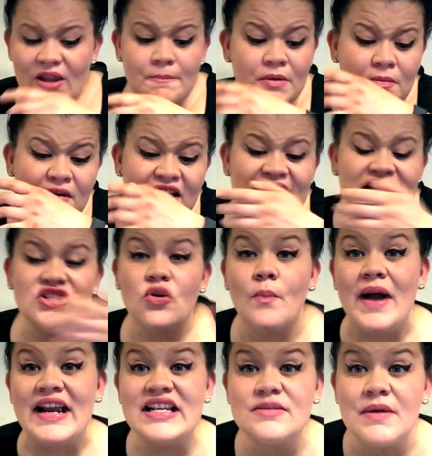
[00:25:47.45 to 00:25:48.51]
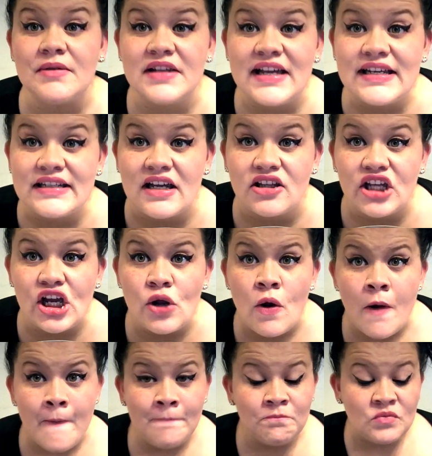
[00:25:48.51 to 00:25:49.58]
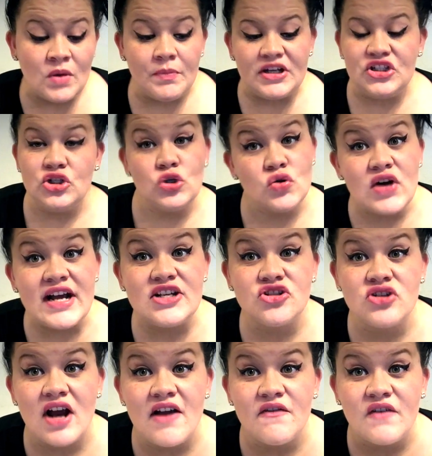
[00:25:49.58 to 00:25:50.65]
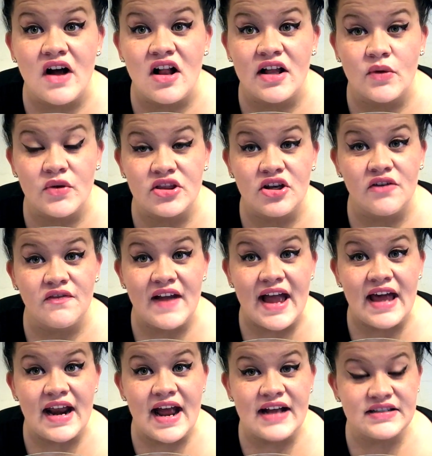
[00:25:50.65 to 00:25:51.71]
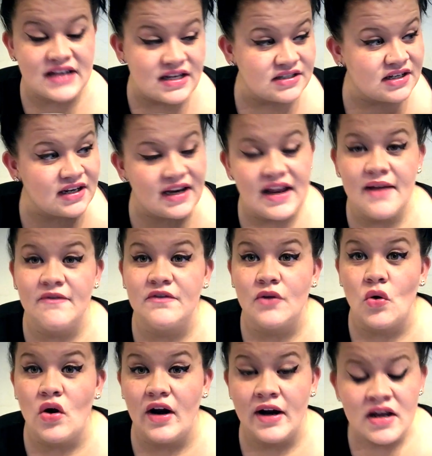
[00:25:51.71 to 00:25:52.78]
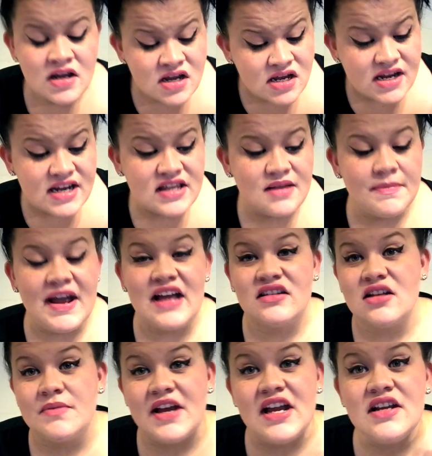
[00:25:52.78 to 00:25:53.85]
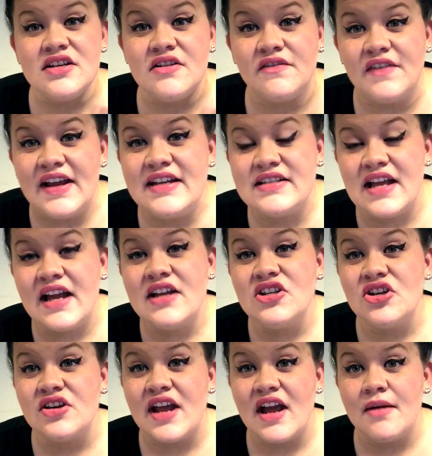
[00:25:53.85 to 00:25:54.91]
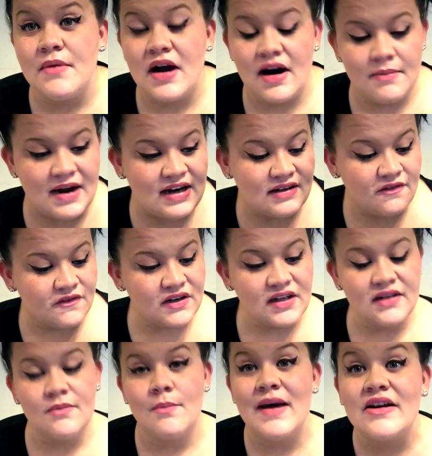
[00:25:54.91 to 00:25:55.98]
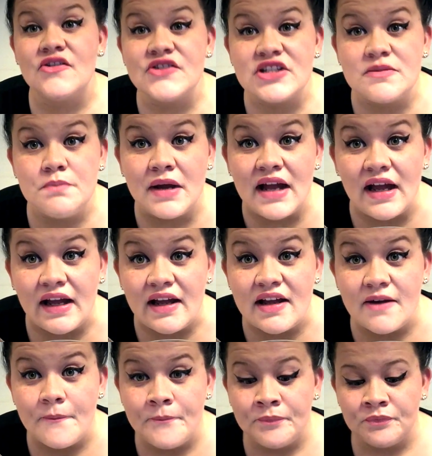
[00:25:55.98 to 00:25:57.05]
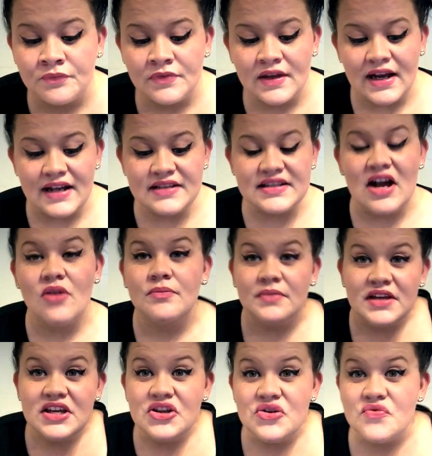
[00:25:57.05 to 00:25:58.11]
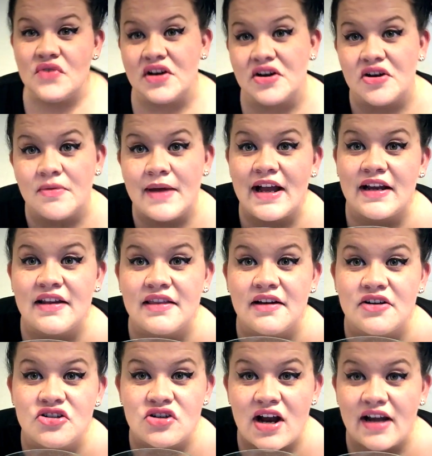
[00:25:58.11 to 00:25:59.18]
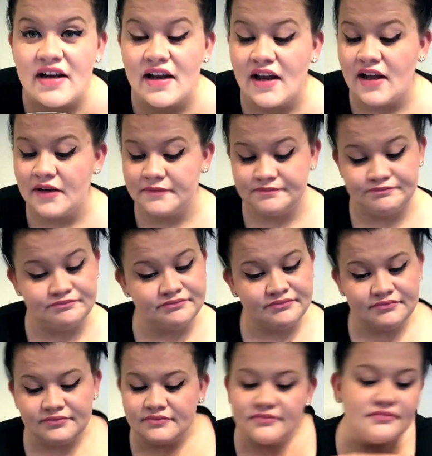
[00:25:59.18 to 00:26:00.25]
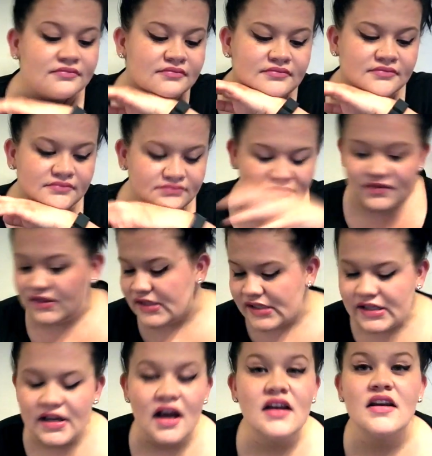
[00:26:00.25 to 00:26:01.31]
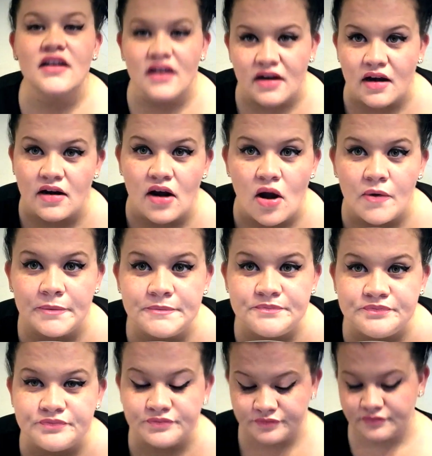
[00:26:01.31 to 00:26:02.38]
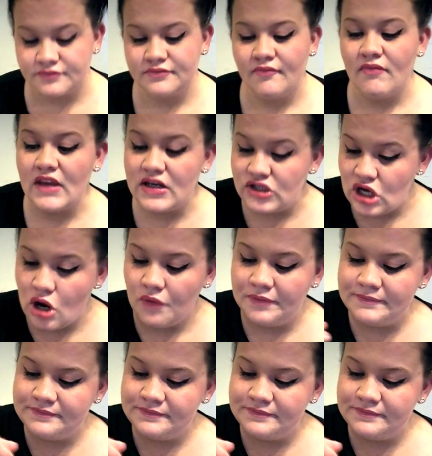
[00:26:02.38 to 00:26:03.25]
But mine is probably like nothing. But you guys try falling with your fat ass onto the damn floor, in the bathtub, hitting your face, hitting your damn arm on the freaking metal spit, and tell me you want to go back in there and try it again. No. No.